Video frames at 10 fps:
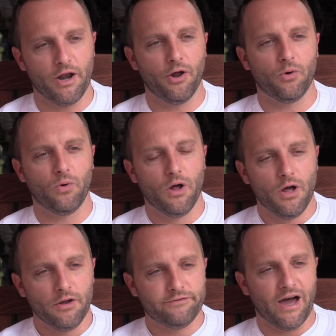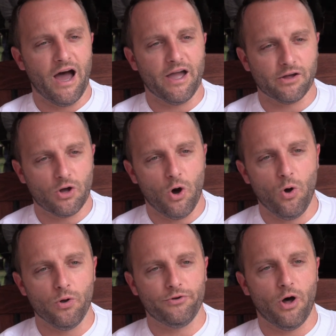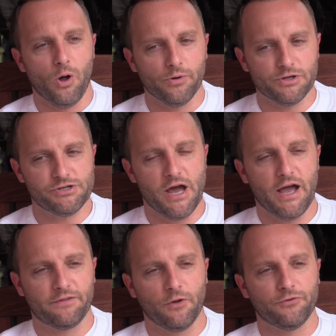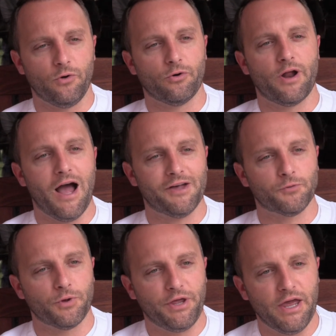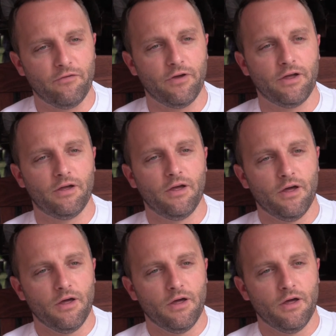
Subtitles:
I know Ty and Cole and Dalton and Jack, those older guys, were giving